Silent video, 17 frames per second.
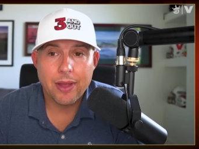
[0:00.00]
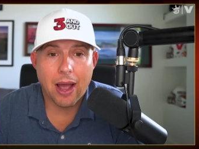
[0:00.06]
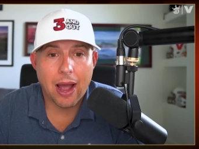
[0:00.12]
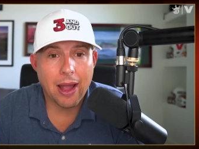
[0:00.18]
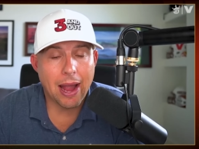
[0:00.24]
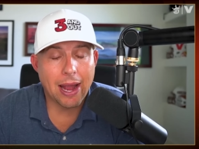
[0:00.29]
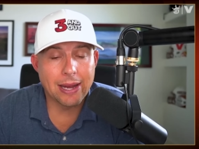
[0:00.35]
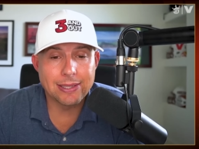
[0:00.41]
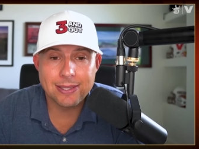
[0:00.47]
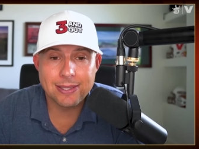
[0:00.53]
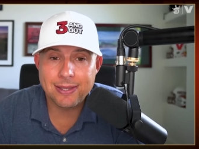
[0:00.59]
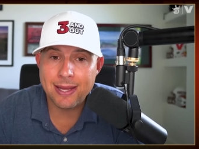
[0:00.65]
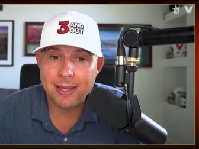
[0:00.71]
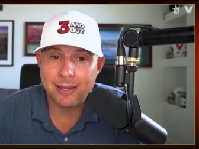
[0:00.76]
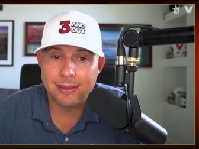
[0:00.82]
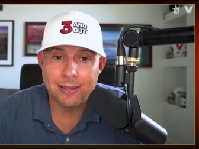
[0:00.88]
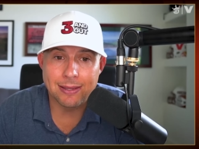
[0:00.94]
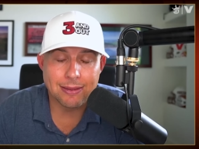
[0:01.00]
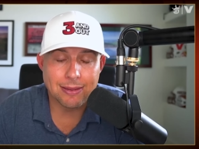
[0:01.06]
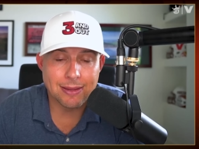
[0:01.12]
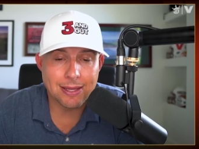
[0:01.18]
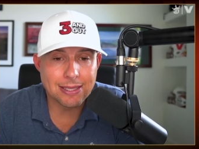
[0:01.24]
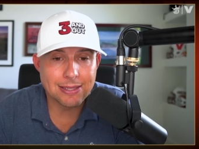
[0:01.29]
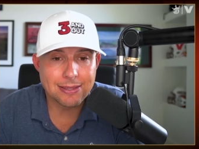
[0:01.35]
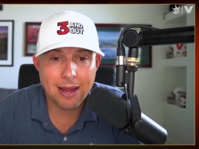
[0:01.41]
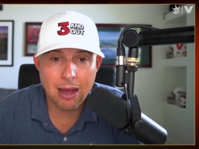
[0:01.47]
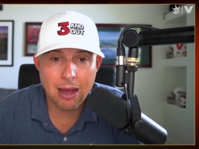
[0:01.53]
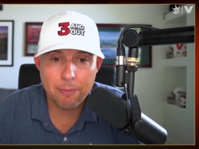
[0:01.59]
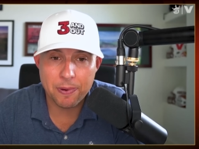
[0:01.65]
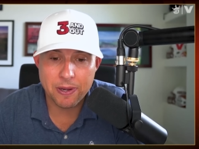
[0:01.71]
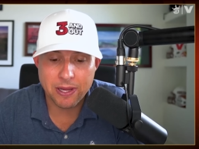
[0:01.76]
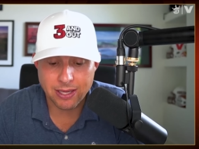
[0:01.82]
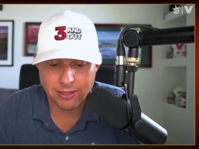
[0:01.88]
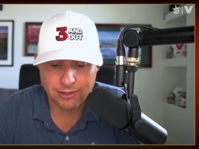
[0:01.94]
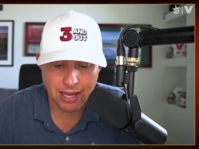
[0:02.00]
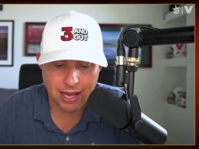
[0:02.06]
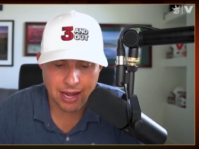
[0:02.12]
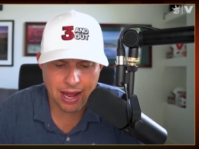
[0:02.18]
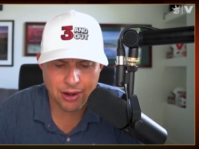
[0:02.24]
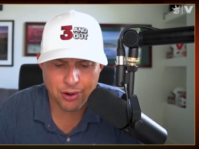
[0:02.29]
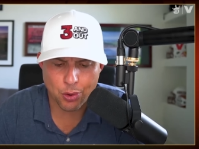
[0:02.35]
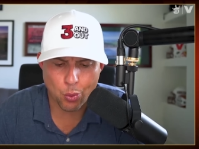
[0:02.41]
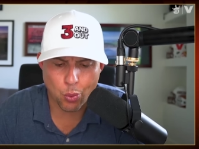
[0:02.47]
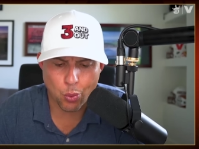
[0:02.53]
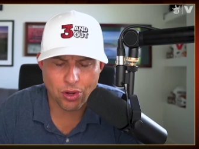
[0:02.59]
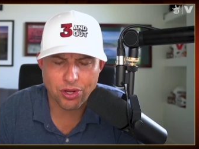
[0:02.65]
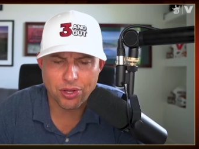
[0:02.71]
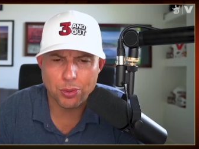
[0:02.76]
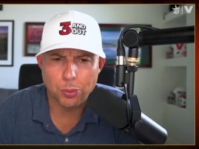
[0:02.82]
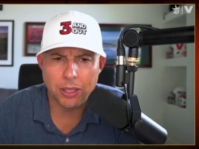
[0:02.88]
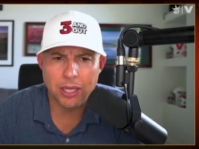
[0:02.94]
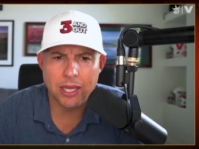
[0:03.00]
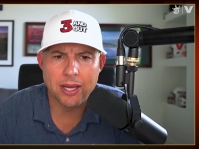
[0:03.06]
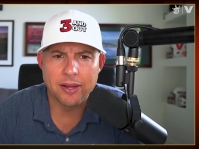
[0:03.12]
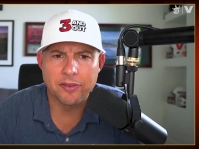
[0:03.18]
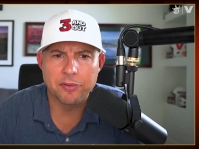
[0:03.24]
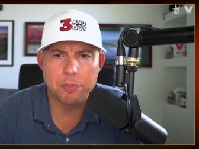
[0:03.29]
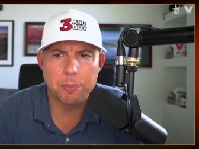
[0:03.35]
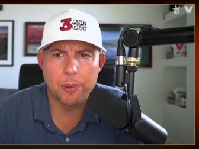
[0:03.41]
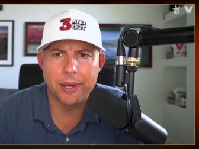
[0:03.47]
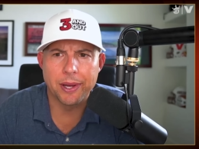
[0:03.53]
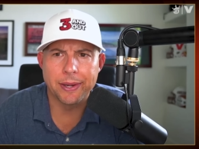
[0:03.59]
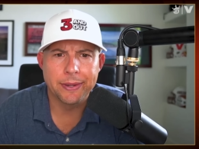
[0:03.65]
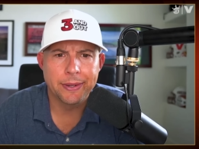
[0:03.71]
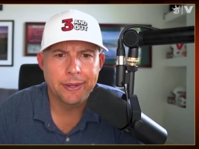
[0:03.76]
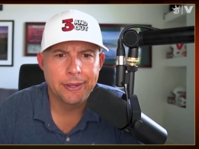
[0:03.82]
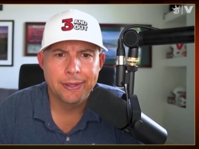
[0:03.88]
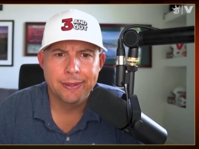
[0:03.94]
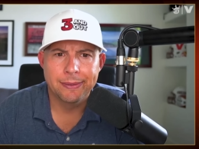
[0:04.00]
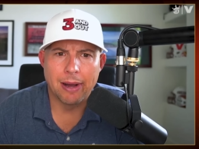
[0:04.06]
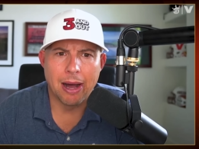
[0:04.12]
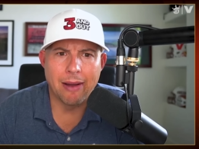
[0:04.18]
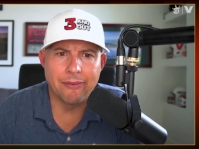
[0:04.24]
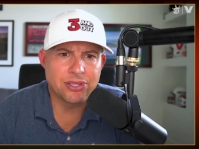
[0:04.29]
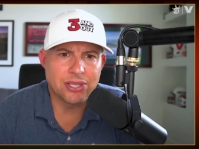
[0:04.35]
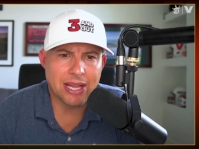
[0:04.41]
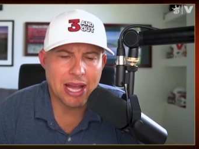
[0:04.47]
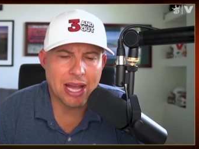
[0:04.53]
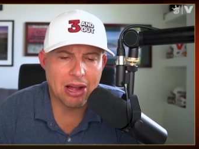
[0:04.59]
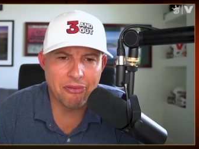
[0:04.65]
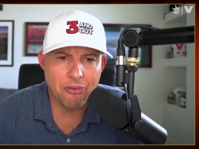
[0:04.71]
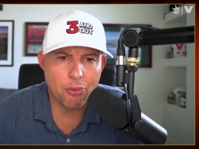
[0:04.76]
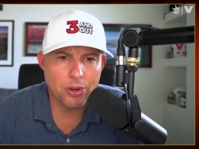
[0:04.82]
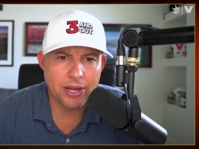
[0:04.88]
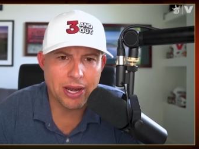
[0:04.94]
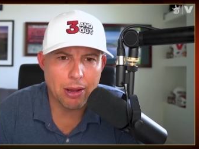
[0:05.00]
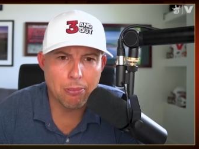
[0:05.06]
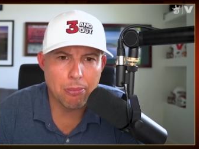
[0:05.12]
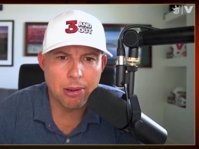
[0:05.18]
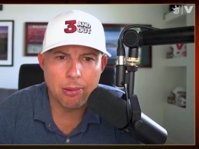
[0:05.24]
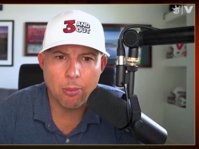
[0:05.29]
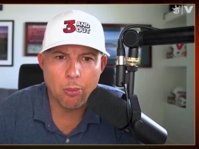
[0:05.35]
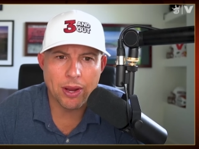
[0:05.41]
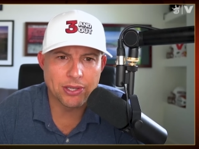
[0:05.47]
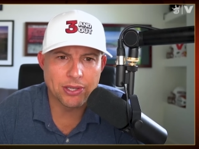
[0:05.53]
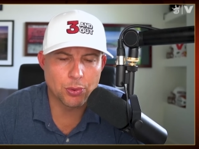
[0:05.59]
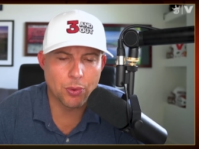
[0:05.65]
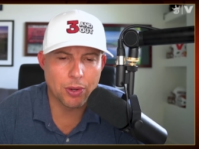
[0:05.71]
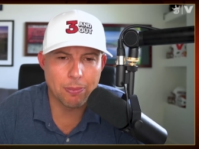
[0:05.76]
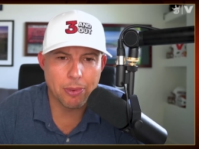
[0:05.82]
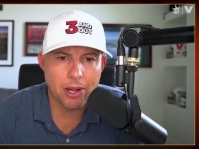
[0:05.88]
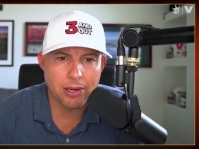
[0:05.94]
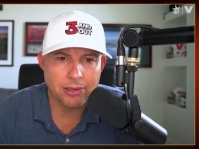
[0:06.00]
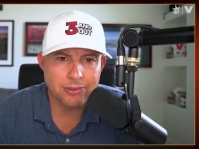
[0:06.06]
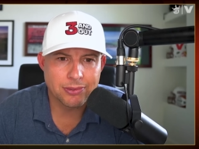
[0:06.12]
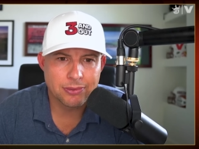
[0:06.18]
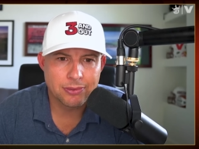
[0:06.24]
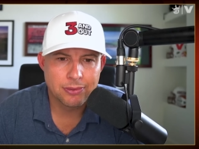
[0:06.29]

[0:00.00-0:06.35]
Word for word: I, I just think that these companies, I, I don't know where you live, but obviously in California now, minimum wage 20 bucks.